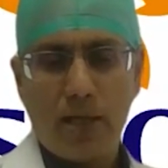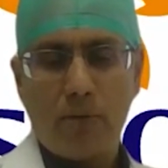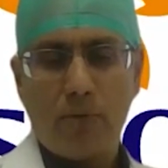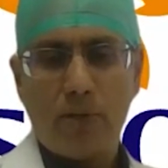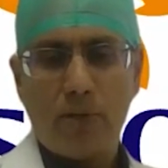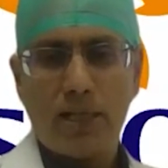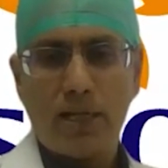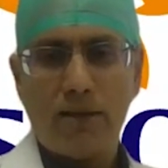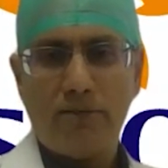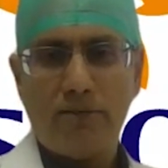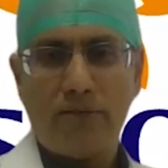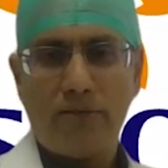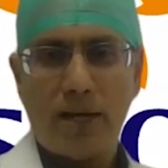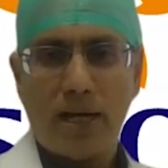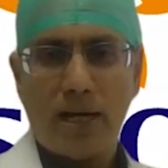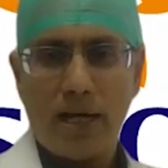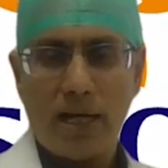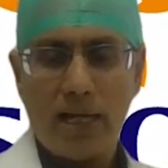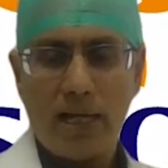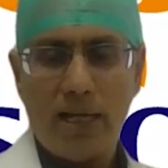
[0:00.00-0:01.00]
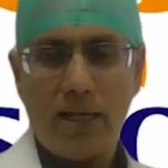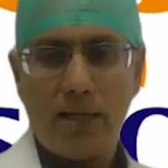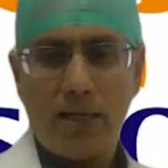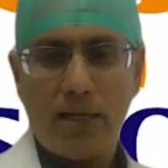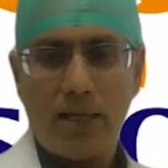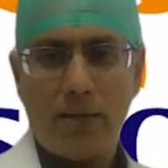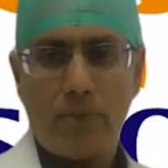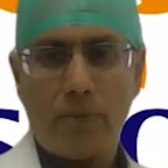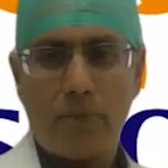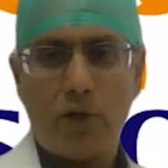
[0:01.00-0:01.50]
which have high
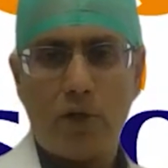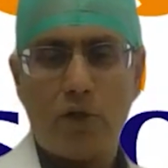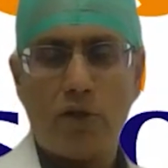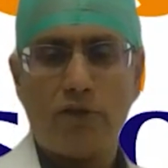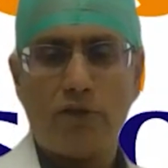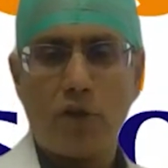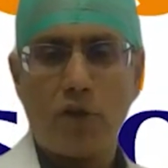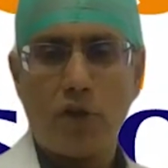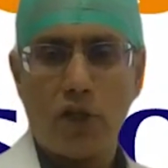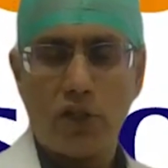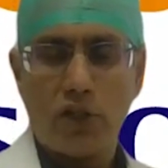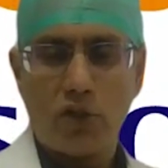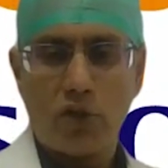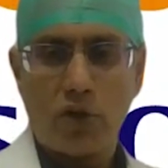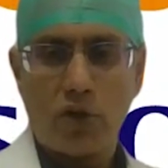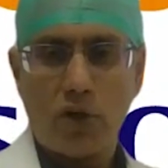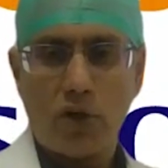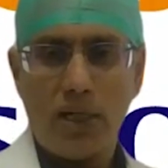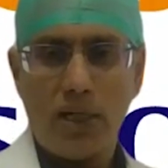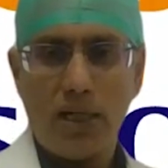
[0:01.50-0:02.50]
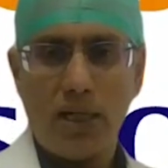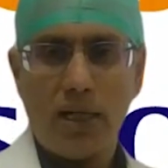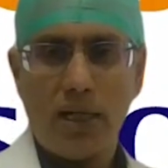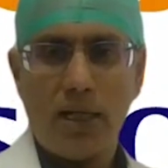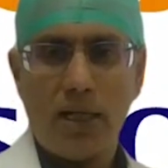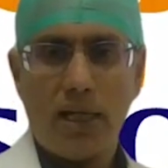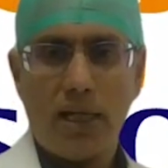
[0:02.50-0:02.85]
amount of cholesterol,